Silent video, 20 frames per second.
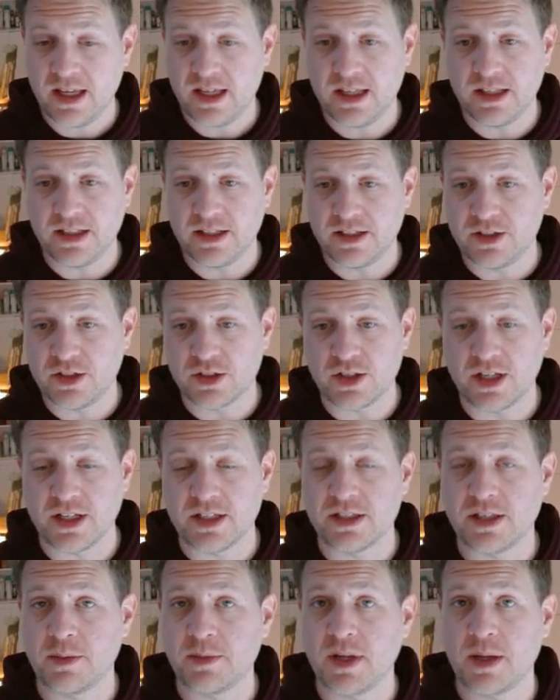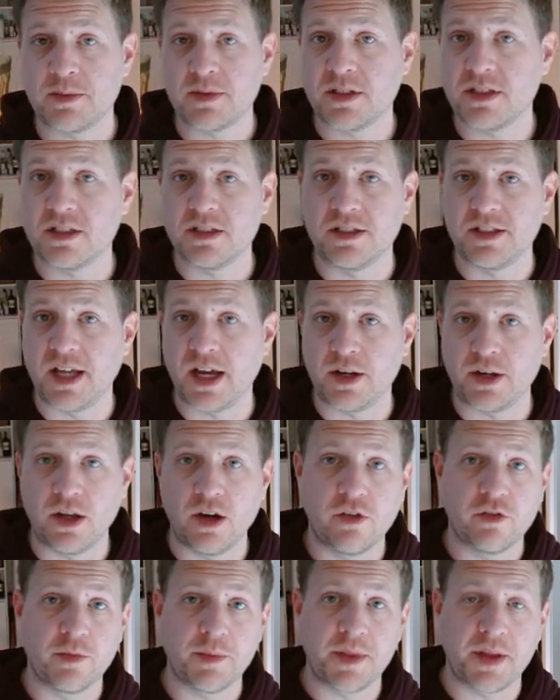it sometimes is just downhill
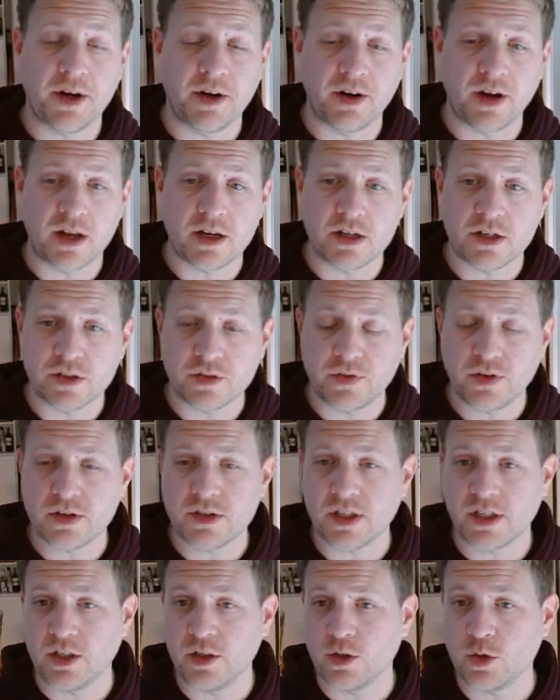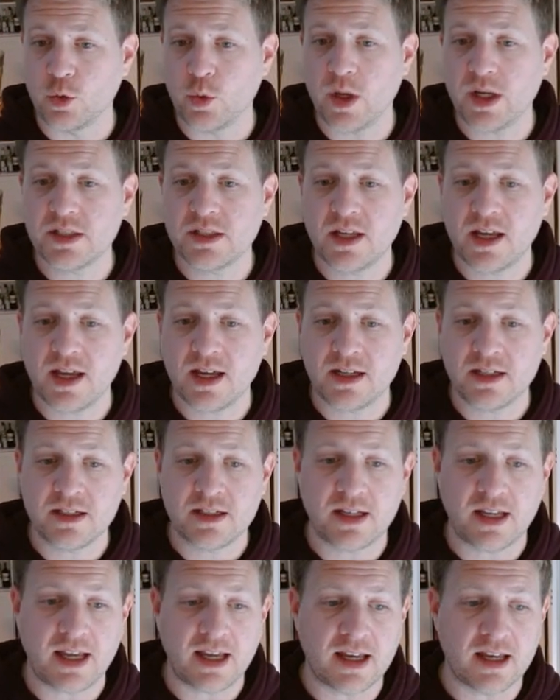from there, and you just feel like you're in
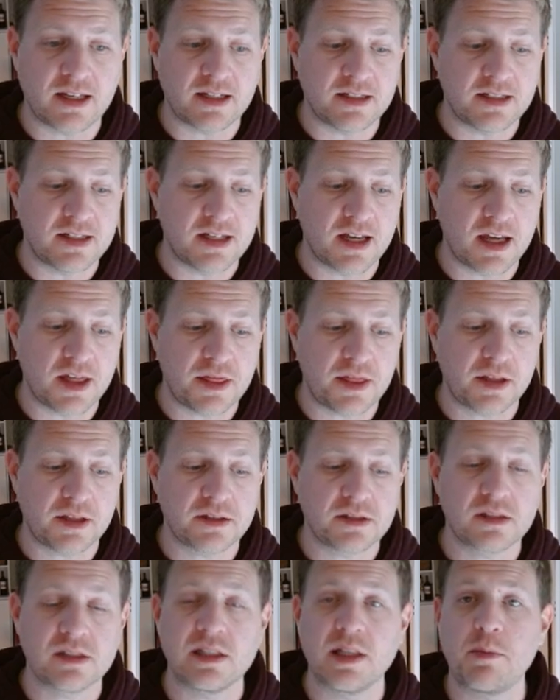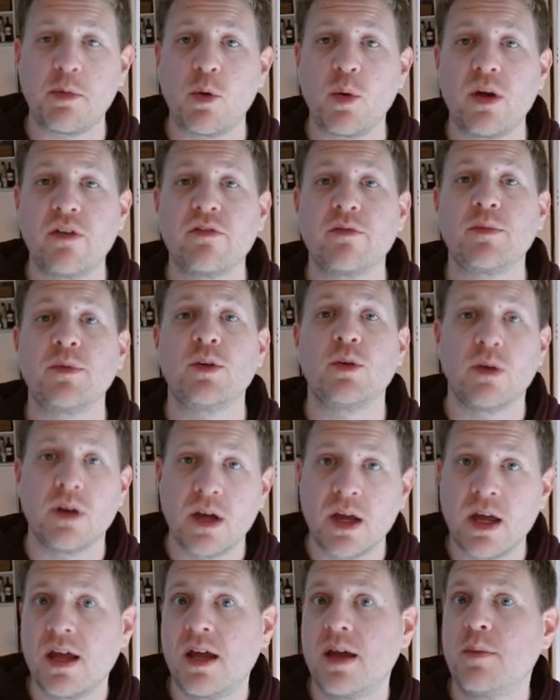quicksand, and things slip away from you
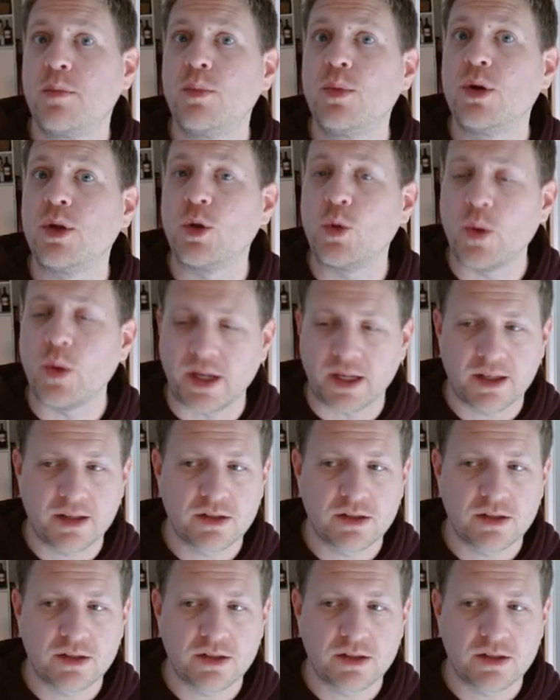pretty quick.